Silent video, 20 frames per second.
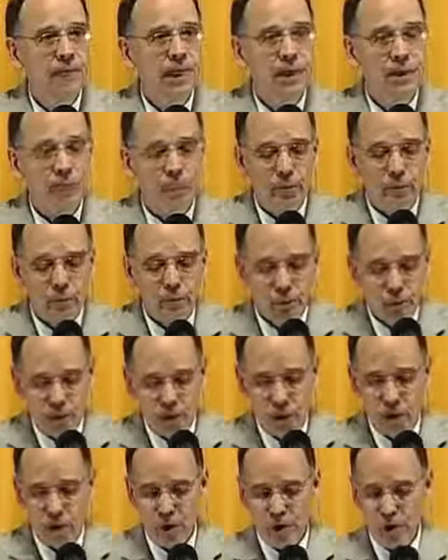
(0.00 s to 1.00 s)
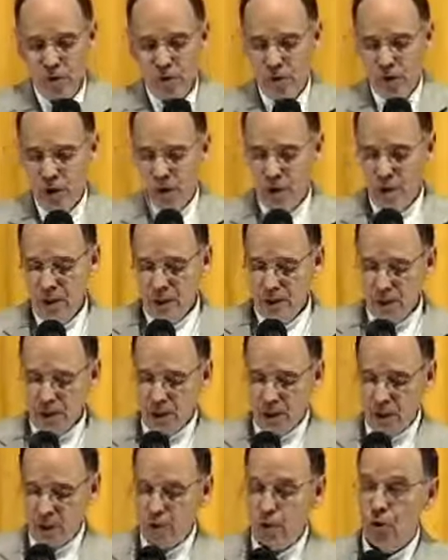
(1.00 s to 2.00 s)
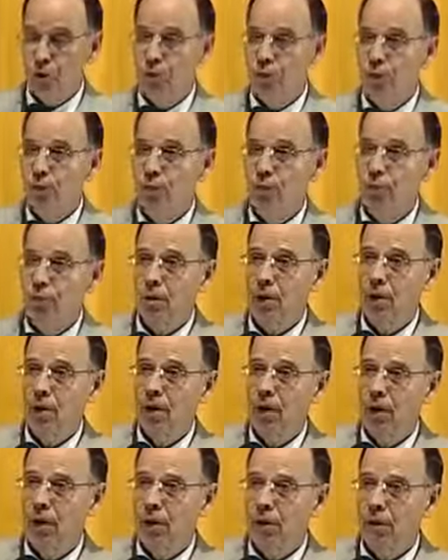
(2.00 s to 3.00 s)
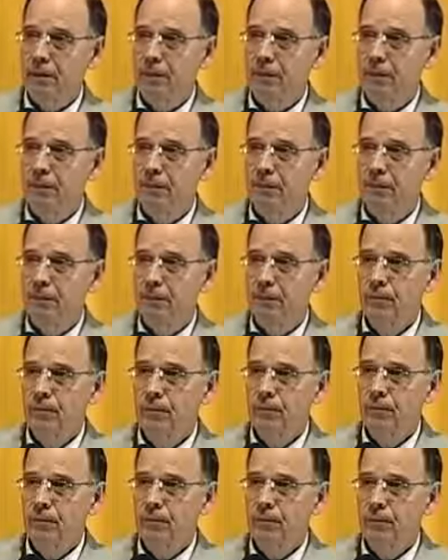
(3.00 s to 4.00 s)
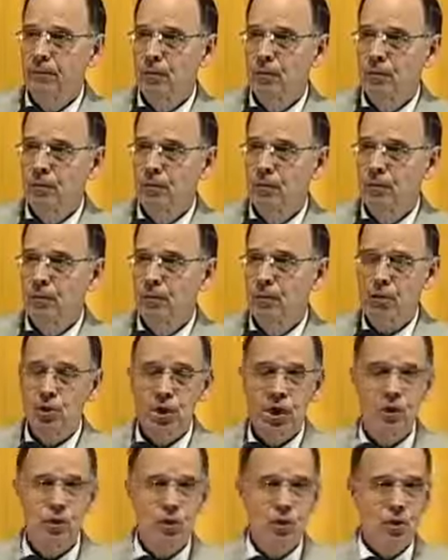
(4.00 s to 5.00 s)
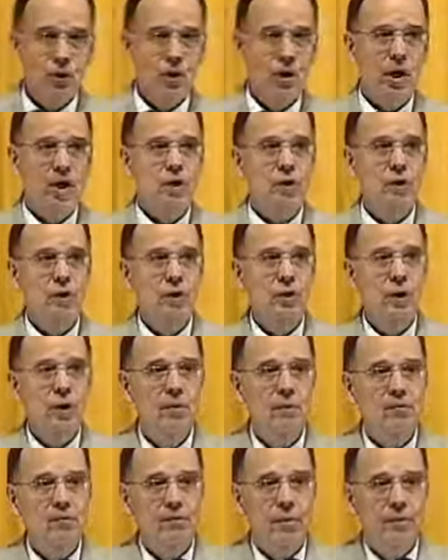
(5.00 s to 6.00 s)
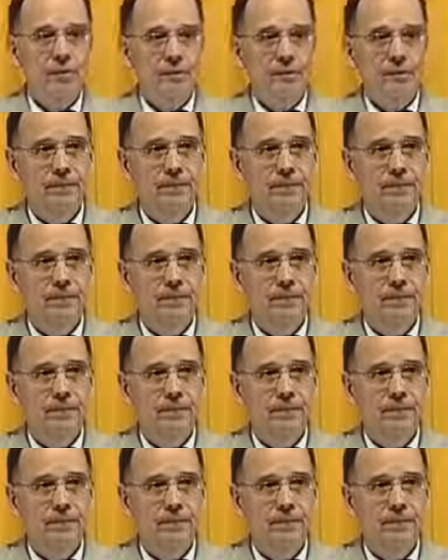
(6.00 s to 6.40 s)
and to preserve the Judah bloodline that Jesus Christ would come from.